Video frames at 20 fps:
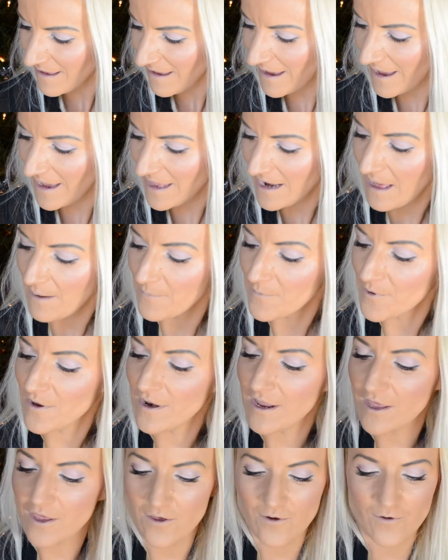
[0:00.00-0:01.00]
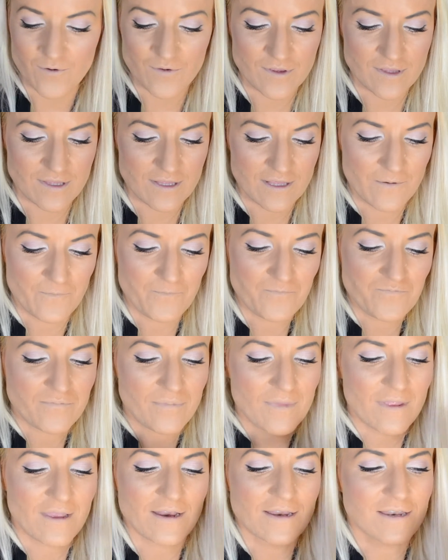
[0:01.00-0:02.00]
and I'm gonna use
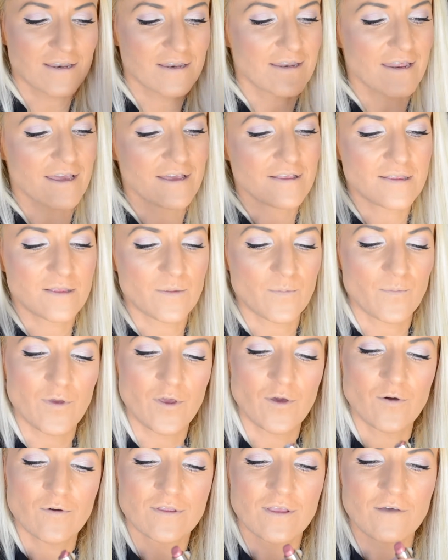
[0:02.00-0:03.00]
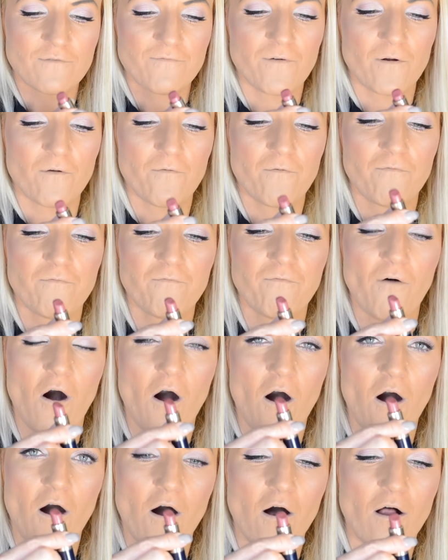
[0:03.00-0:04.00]
this beautiful
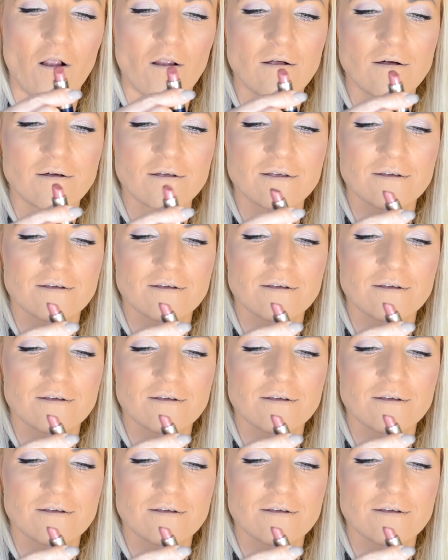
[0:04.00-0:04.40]
fall